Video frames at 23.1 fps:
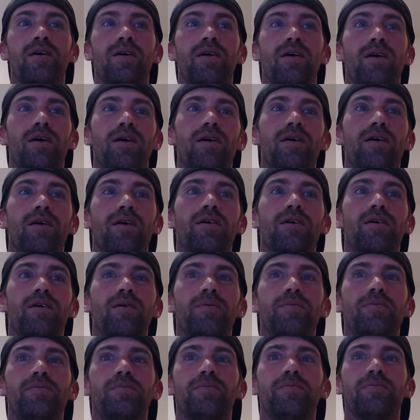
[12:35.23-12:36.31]

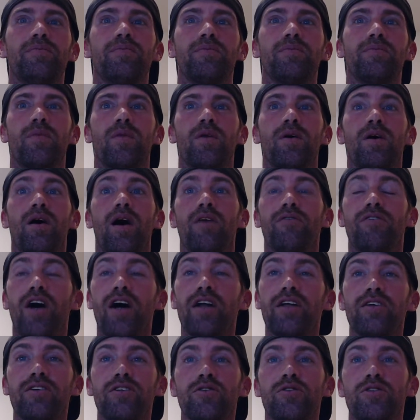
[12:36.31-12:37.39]
I've got
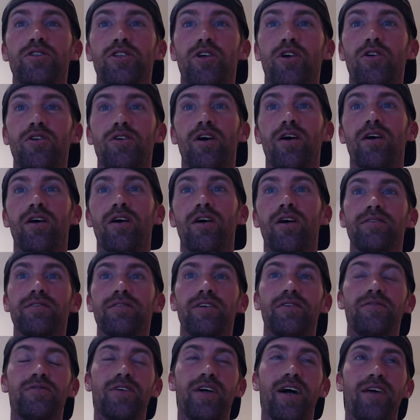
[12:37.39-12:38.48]
a new shirt on,
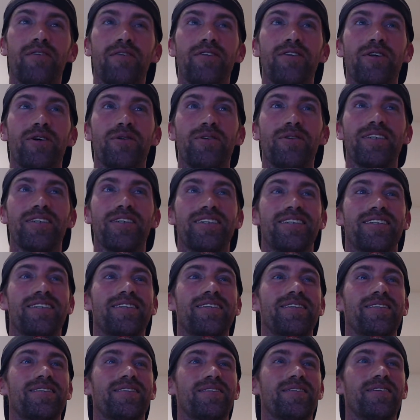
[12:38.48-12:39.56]
if you haven't noticed.
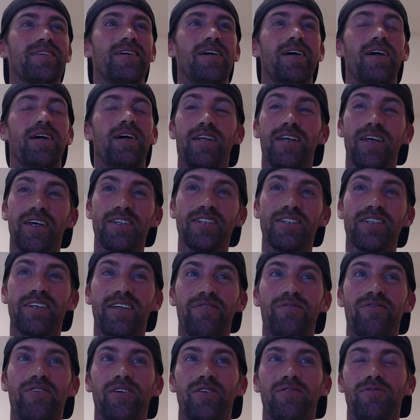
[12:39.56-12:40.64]
It is an
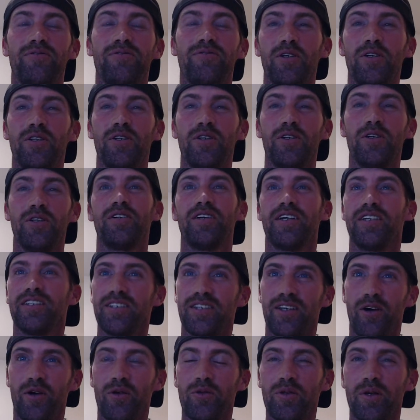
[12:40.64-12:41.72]
Infinite Fun shirt. It's the
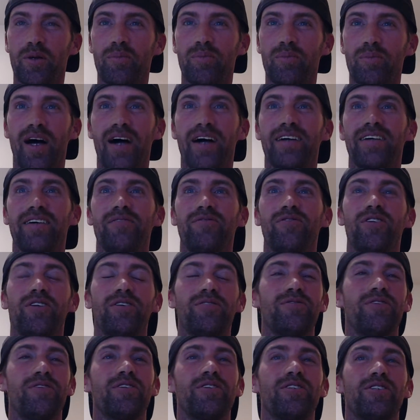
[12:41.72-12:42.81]
only black Infinite
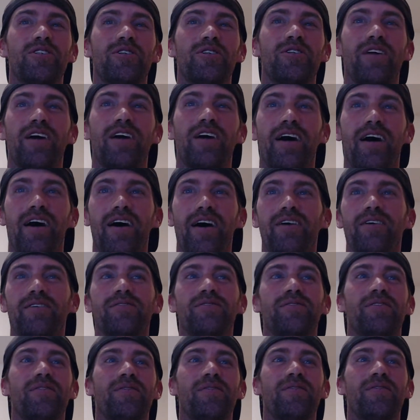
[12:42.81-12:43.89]
Fun shirt I have,
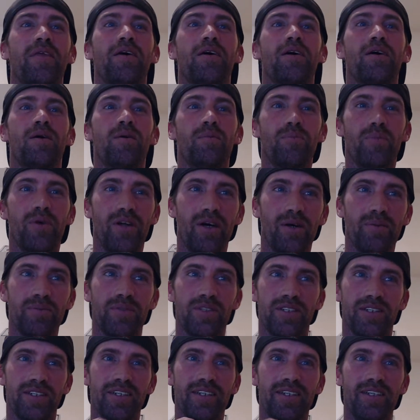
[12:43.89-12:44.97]
but I'm
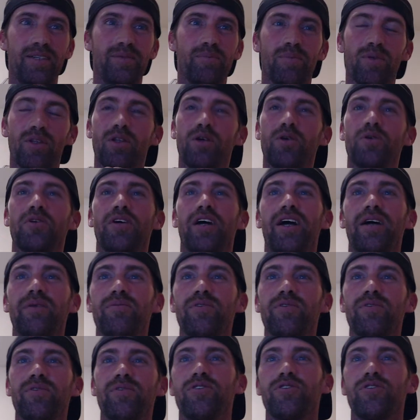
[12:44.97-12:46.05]
sitting below
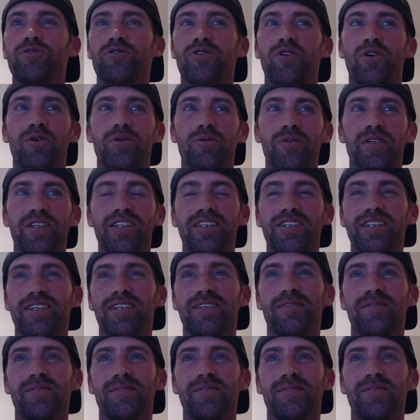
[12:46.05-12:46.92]
camera view for a reason.